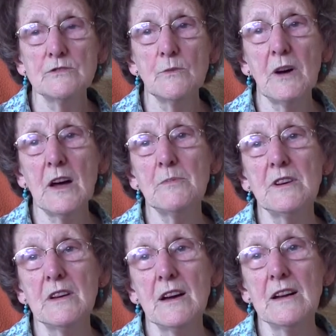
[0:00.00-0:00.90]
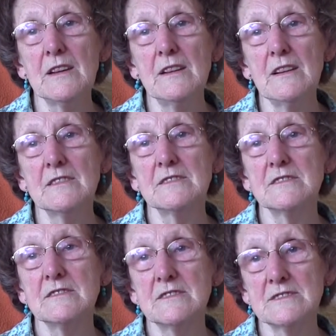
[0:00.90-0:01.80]
So Barbara and I had
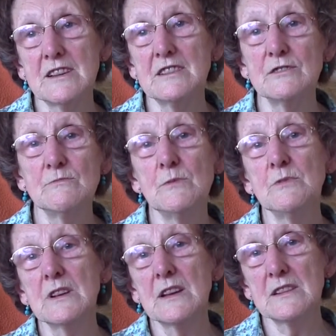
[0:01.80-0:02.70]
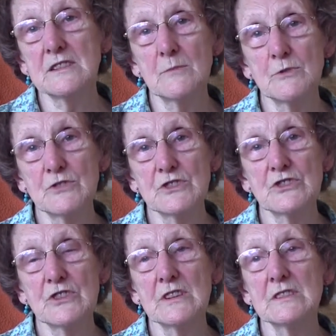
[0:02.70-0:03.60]
decided we would like a double
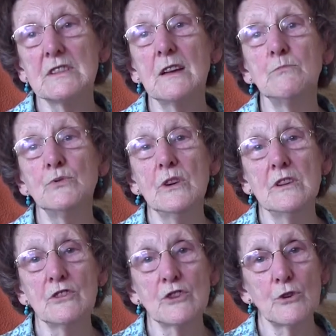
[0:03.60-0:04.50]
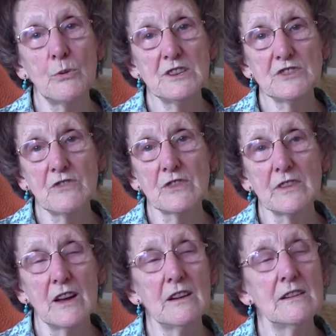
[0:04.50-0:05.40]
district and put in a request for
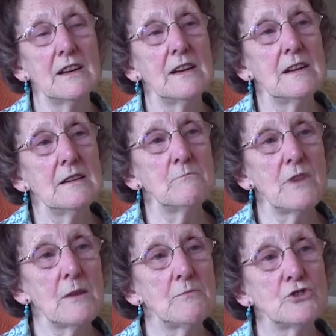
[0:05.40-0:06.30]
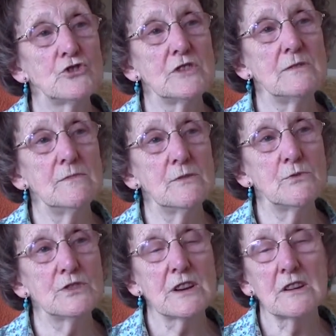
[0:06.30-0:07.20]
that. Barbara's dream
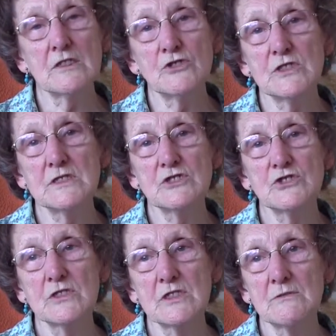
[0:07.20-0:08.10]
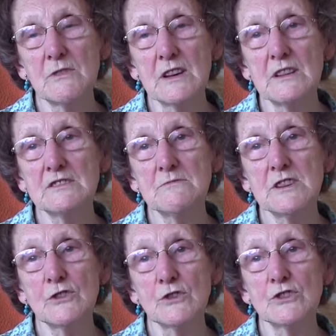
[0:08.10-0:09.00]
was a country district with a nice
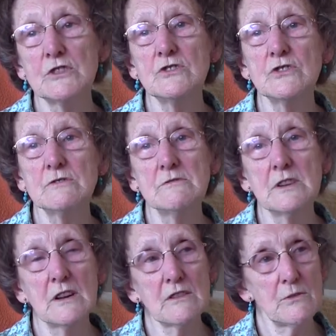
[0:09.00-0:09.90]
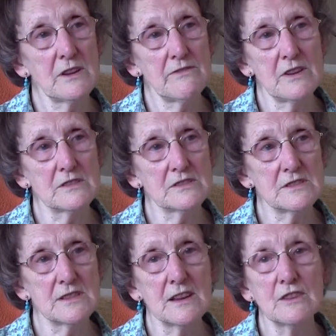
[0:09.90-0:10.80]
wee cottage, and I quite
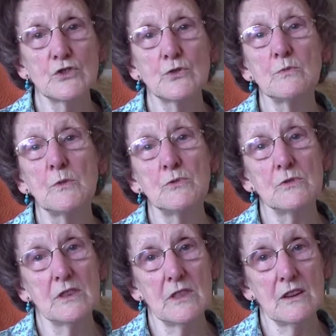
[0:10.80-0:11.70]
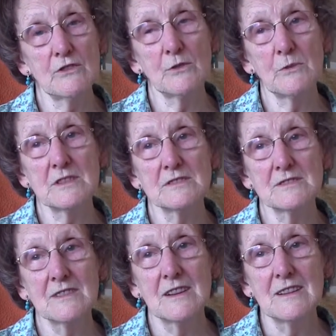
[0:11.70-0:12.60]
fancied that, so we put in that
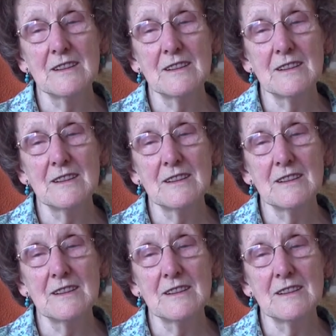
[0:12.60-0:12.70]
request.